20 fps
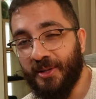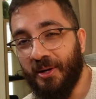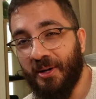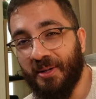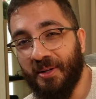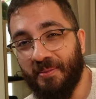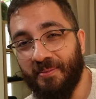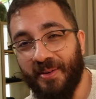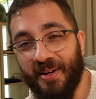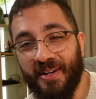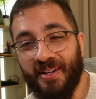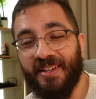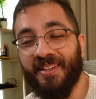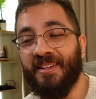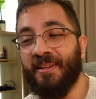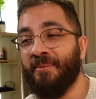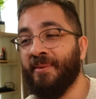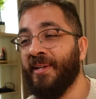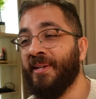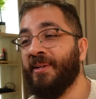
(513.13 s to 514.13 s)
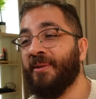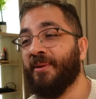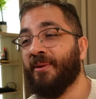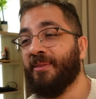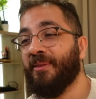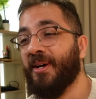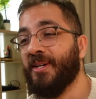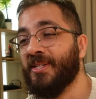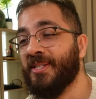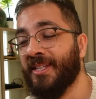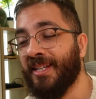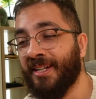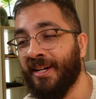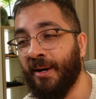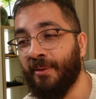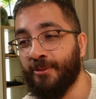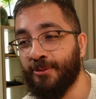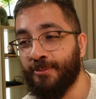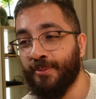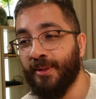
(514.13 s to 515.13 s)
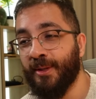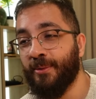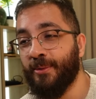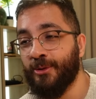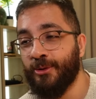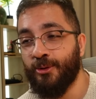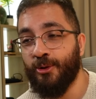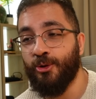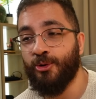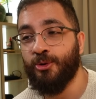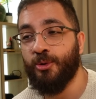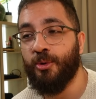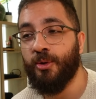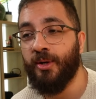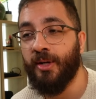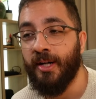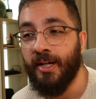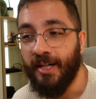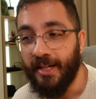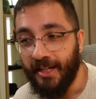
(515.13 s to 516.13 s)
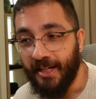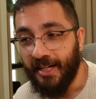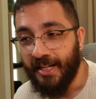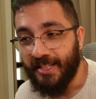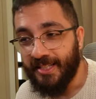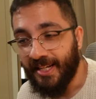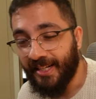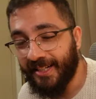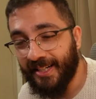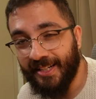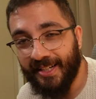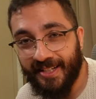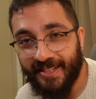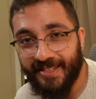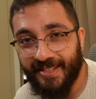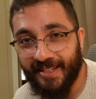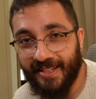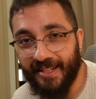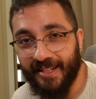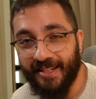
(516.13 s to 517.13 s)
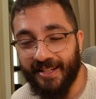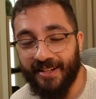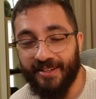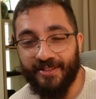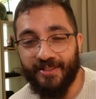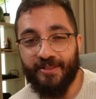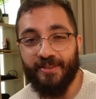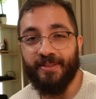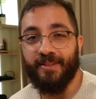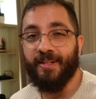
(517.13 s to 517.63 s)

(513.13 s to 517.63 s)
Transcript: talk about it. Let me know your thoughts in the comments below as usual. Take it easy. I'll see you at the